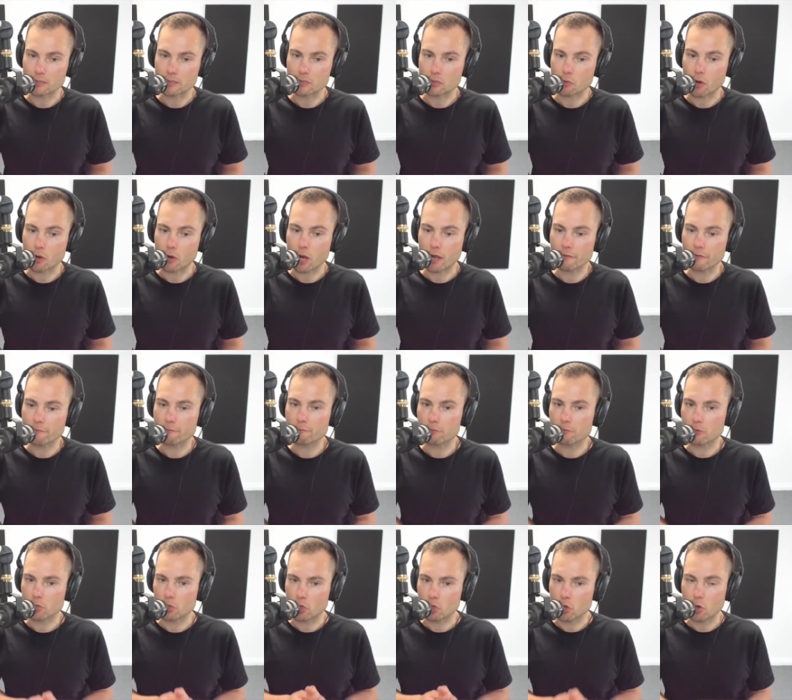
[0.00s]
So I've
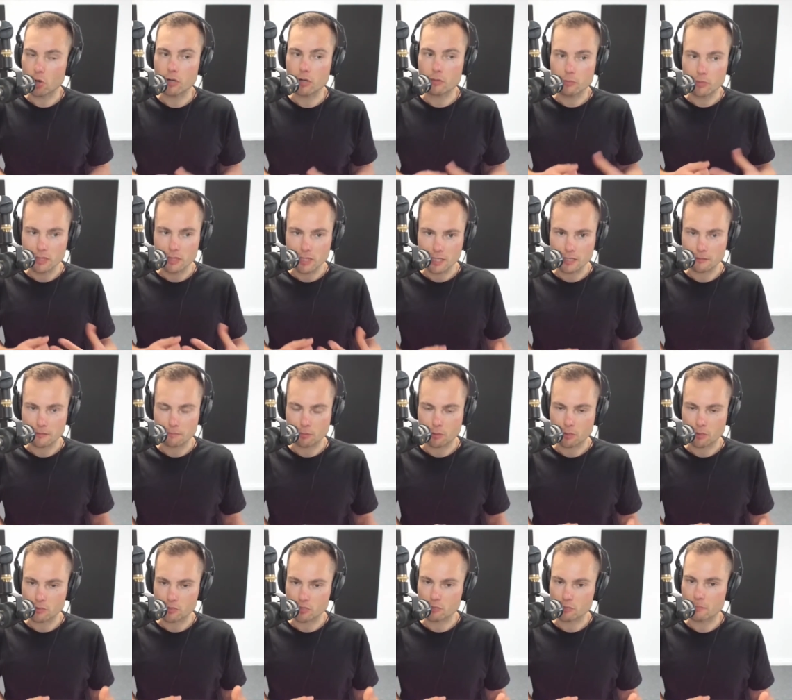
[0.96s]
gone with the
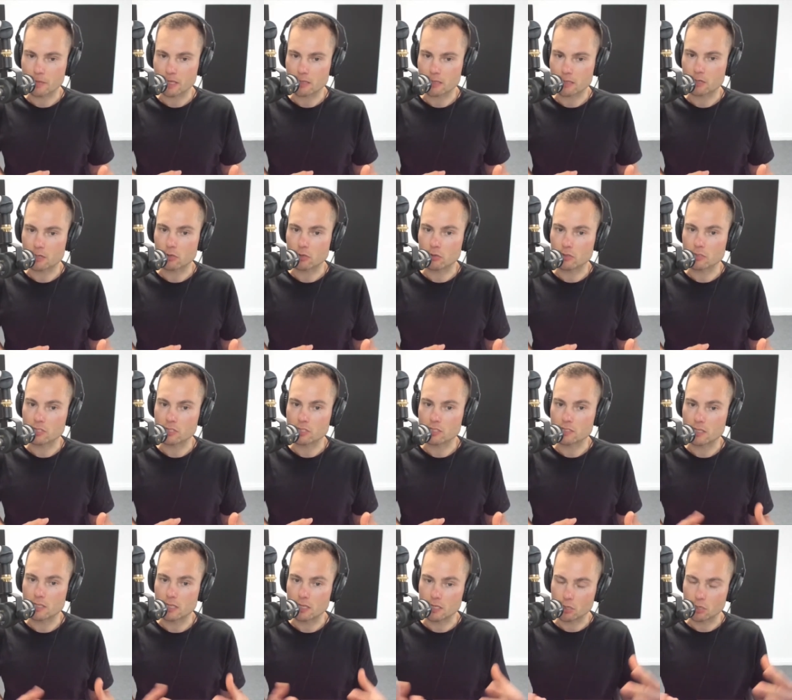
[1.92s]
approach and
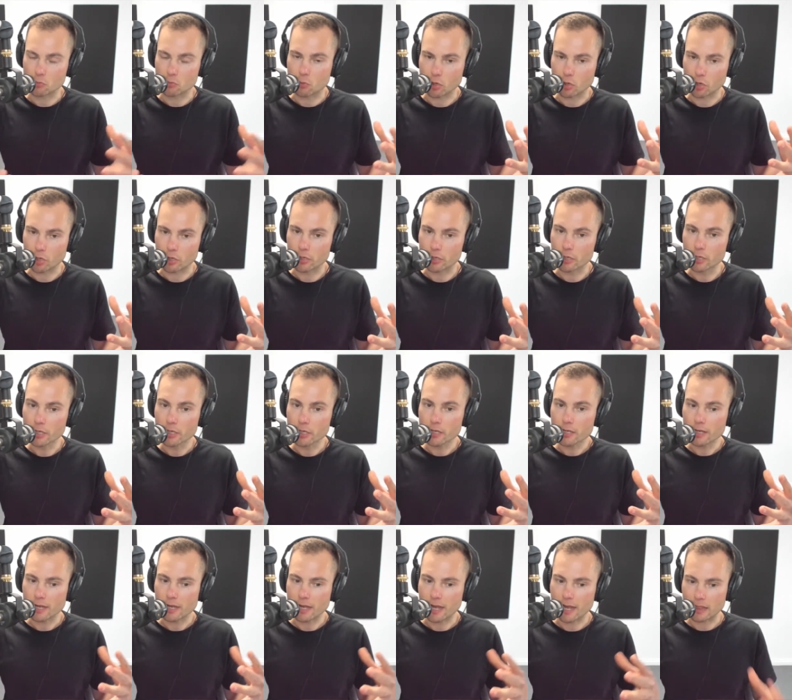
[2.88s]
methodologies that you want to
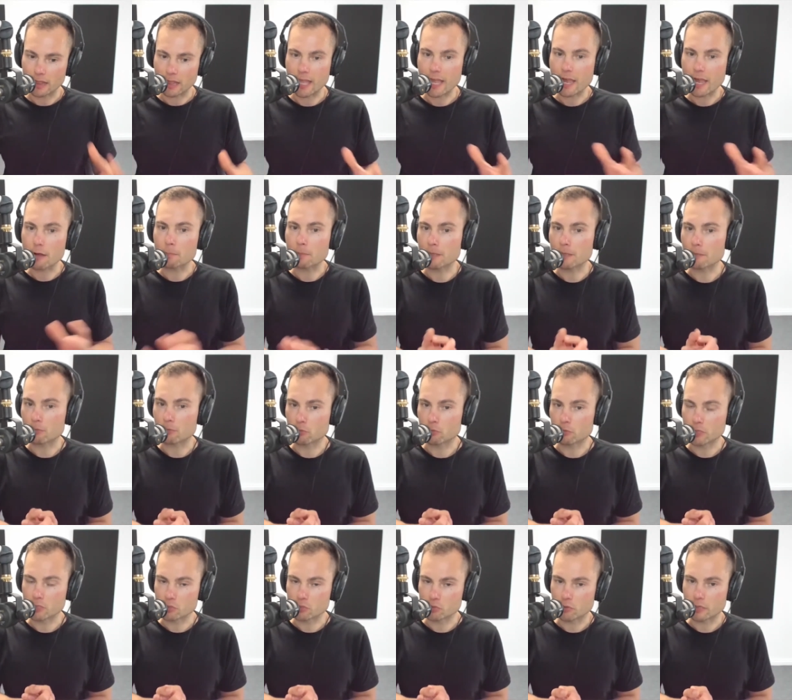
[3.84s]
allow people
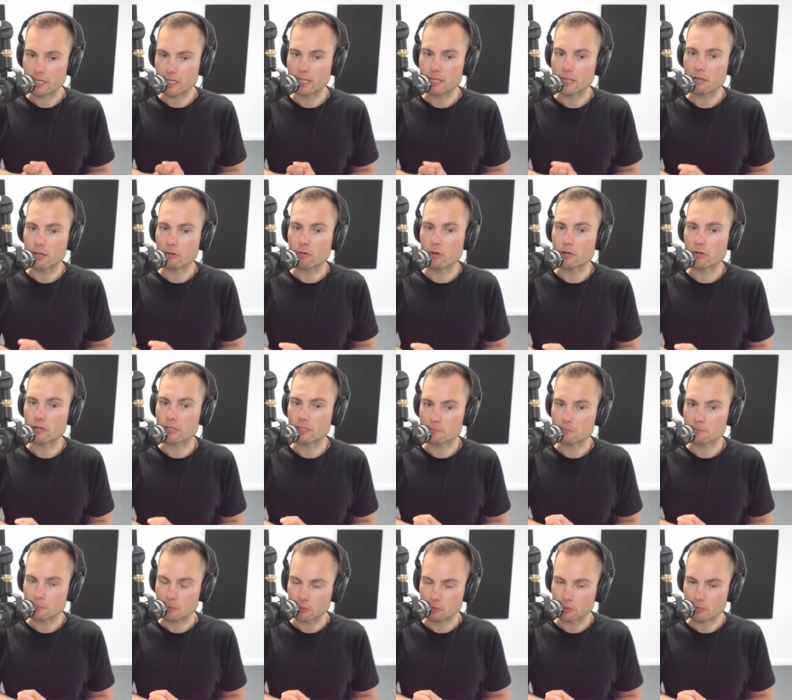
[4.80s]
to enjoy it in their own
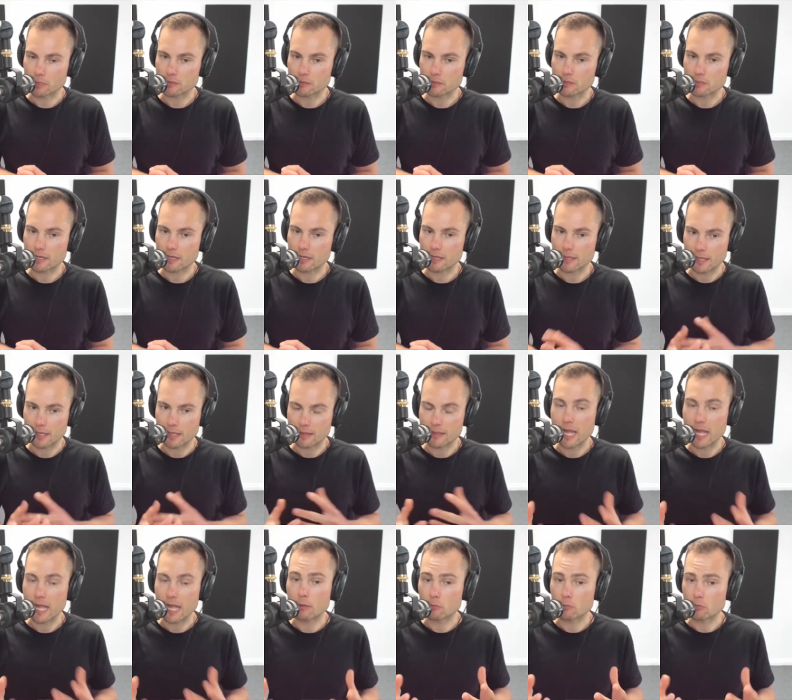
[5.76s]
experience, and,
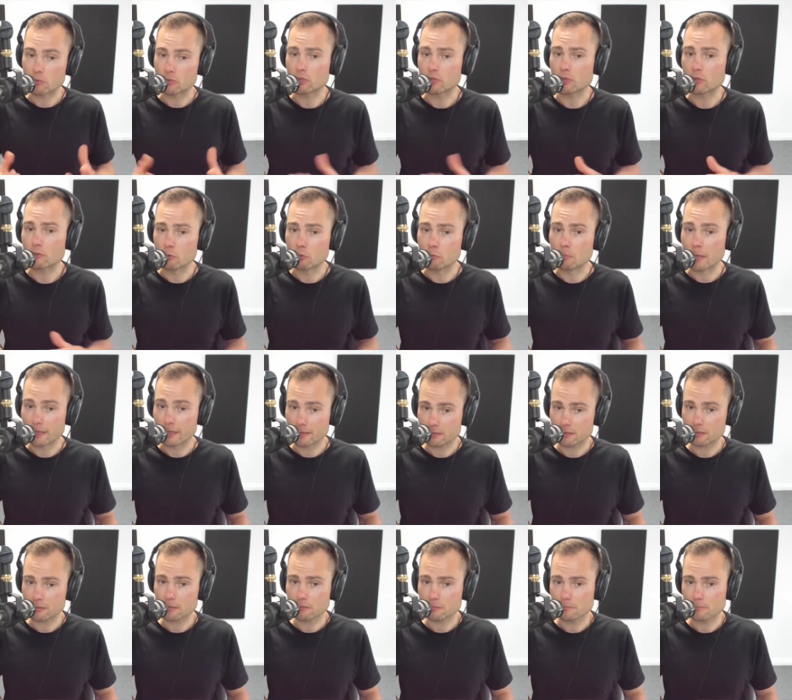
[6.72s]
and that will serve you best.